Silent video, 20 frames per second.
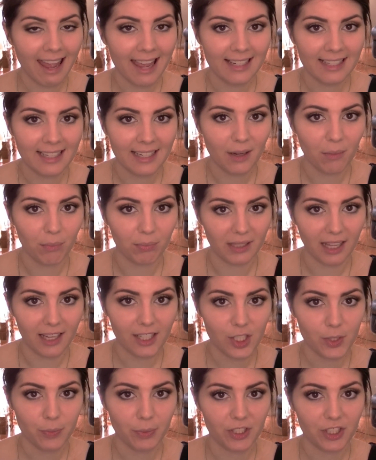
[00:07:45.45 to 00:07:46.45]
any
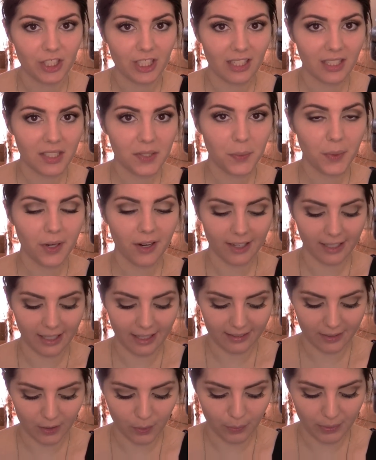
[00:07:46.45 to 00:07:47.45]
blush, but she is wearing
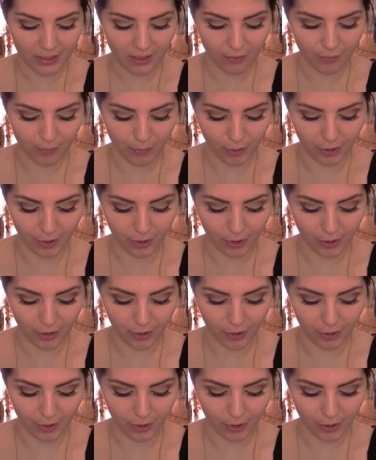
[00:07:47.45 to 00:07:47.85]
a little bit of